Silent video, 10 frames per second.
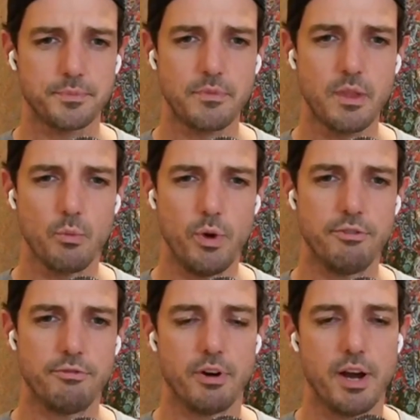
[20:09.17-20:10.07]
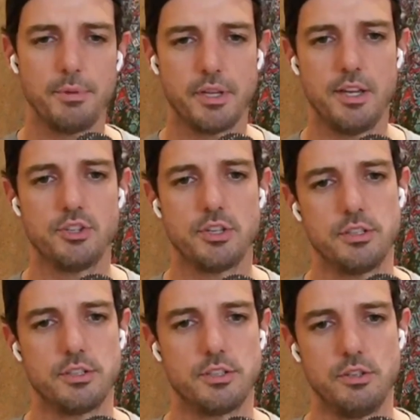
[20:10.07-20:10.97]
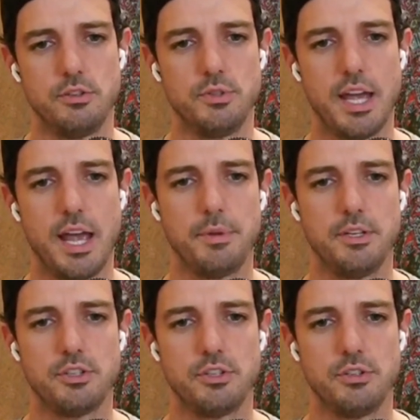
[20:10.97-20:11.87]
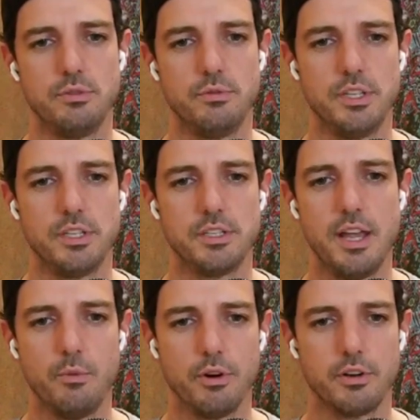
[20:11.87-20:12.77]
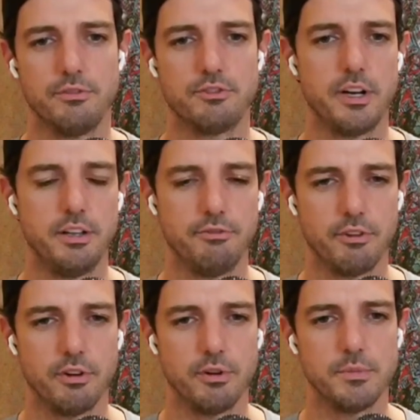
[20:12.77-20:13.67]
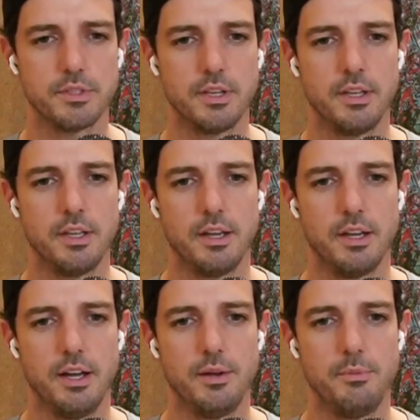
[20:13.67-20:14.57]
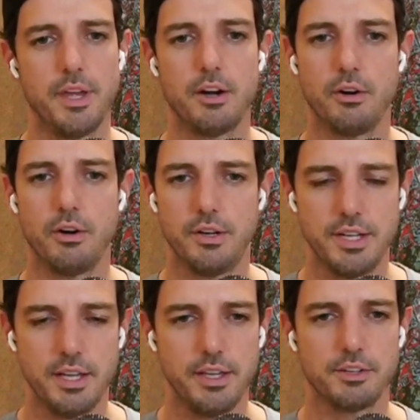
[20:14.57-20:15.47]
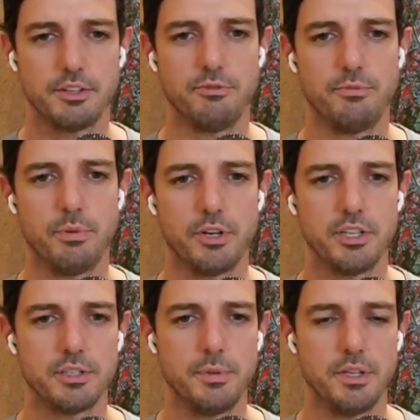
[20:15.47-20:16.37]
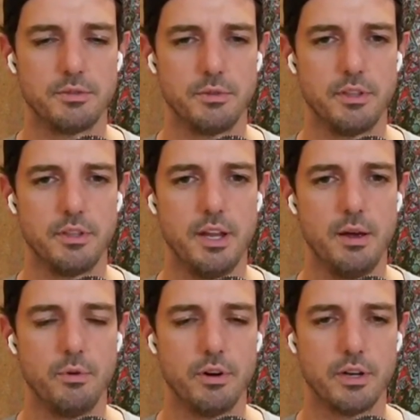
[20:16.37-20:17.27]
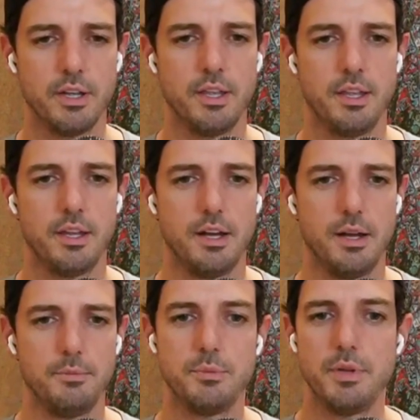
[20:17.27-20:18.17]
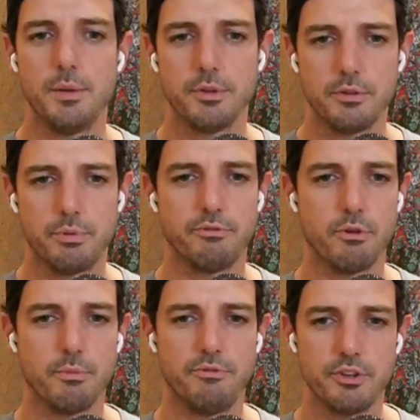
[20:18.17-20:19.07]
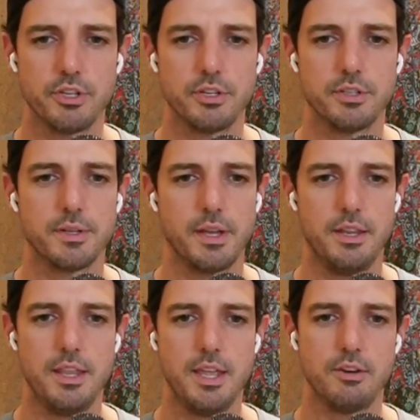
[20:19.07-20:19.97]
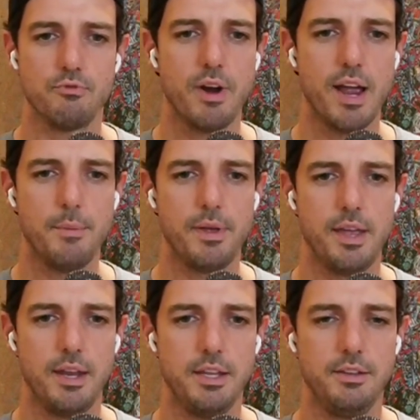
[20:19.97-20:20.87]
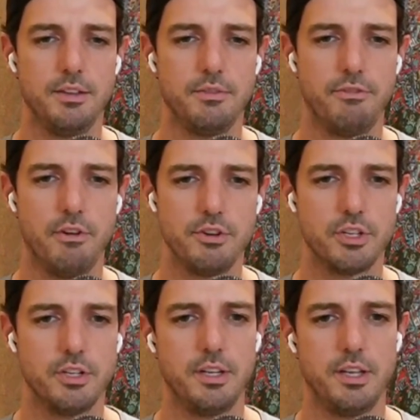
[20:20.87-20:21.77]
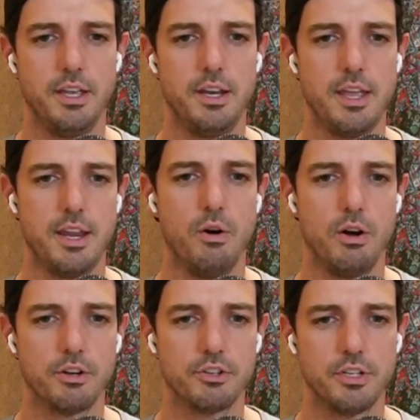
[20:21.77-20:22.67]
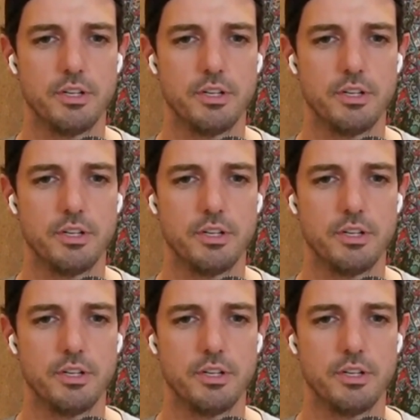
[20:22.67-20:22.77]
way for applications to tap into this network of trading firms that are daily active participants within the network to be able to perform functions. And they can wrap any function in an auction